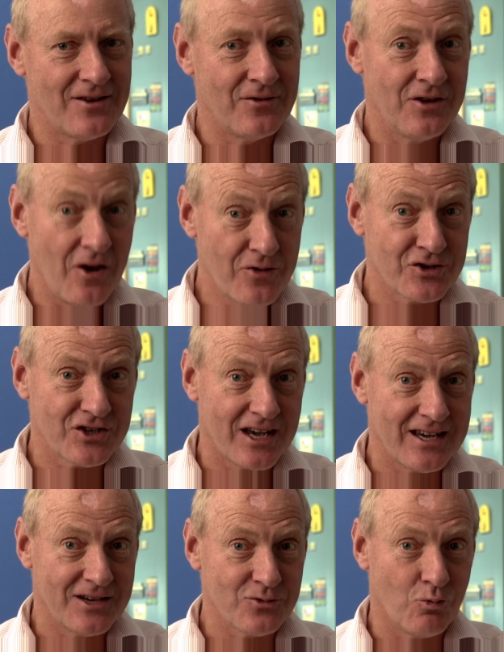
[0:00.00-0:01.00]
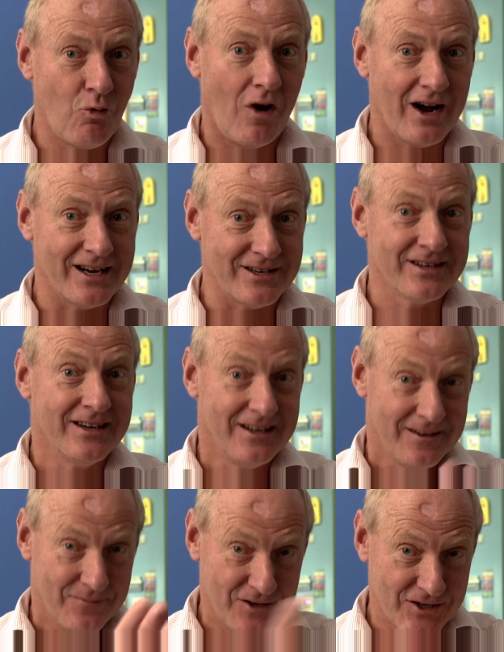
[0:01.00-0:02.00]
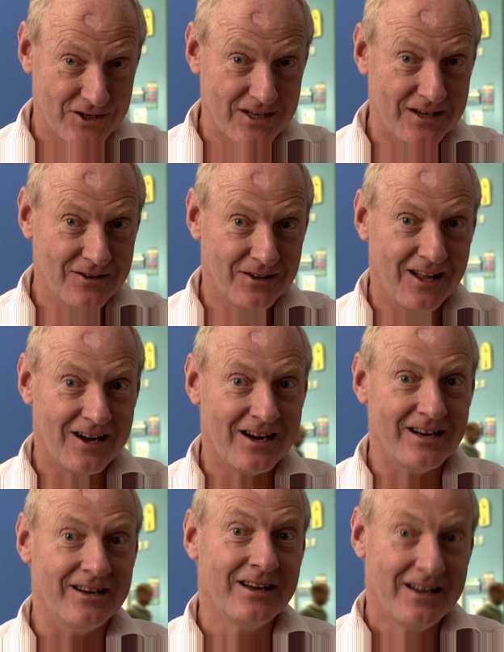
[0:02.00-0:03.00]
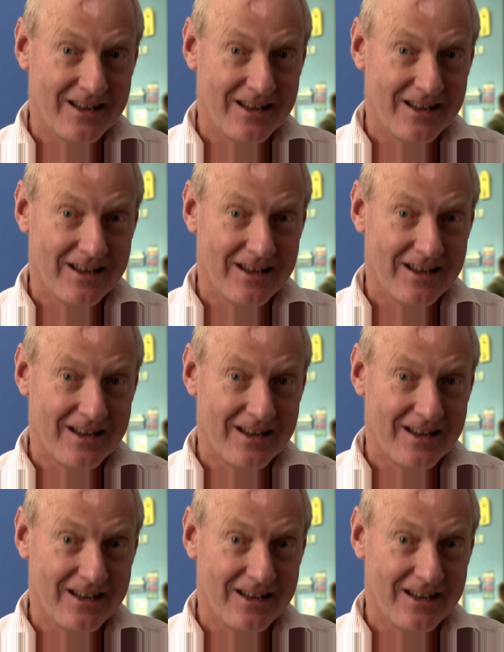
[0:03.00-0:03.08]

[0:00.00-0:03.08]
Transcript: and the other's saying it's white, this single line.